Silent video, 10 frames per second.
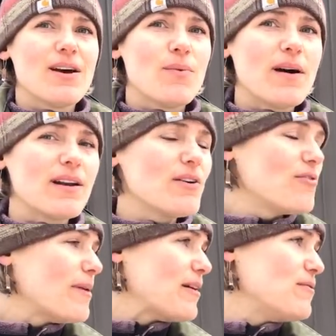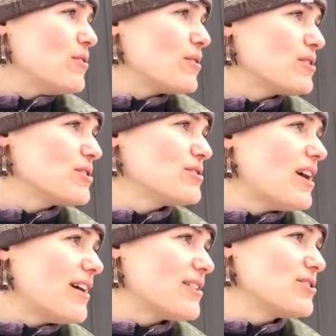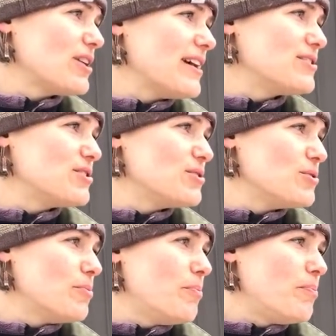One of my viewers, her daughter, tried to